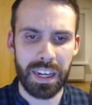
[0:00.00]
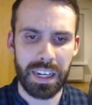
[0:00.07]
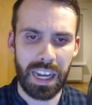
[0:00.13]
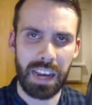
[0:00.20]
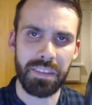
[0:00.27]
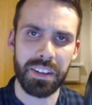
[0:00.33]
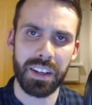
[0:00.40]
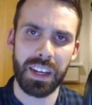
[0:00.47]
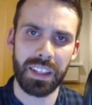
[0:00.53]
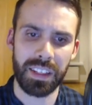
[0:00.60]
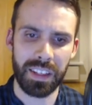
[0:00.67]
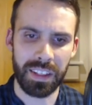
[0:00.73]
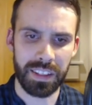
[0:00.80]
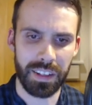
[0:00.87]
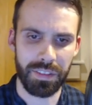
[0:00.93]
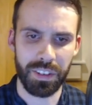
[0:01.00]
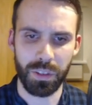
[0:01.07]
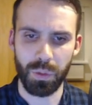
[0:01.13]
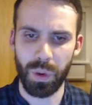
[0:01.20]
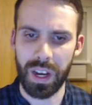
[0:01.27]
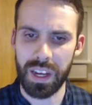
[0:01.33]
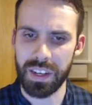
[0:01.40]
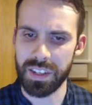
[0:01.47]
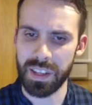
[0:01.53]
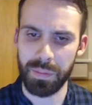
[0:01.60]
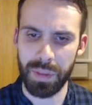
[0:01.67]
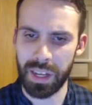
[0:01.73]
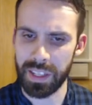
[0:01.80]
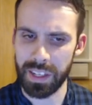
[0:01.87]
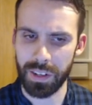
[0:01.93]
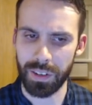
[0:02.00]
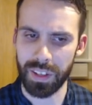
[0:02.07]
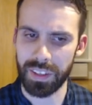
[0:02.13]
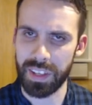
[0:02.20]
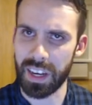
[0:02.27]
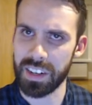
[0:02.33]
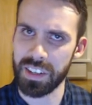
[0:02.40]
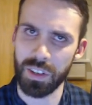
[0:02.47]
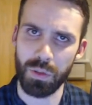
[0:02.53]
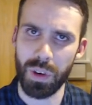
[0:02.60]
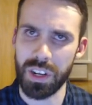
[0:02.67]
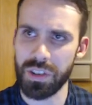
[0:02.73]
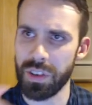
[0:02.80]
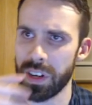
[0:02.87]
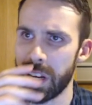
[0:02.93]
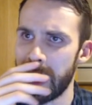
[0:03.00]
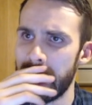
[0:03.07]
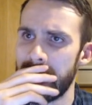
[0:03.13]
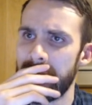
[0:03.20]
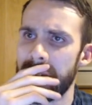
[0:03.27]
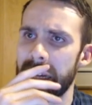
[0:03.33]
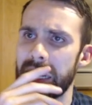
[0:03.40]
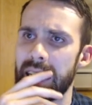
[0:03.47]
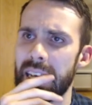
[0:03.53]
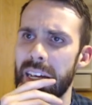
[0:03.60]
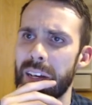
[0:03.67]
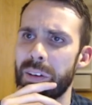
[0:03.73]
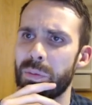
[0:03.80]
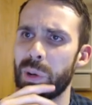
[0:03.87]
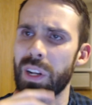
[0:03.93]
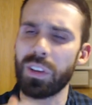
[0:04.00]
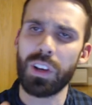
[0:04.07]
navigated in different ways depending on the text in question. When it